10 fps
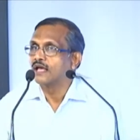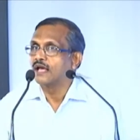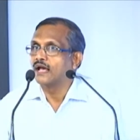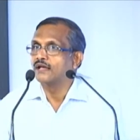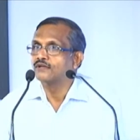
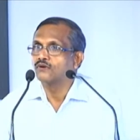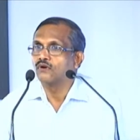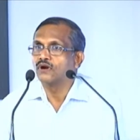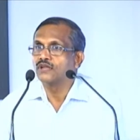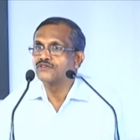and
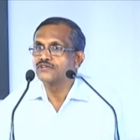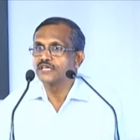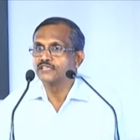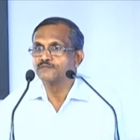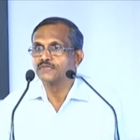voluntary
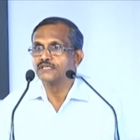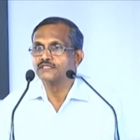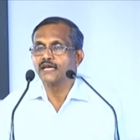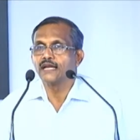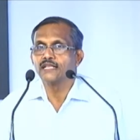experts
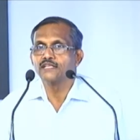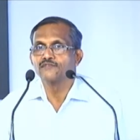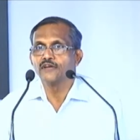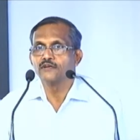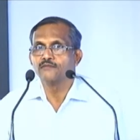
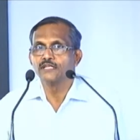identified by the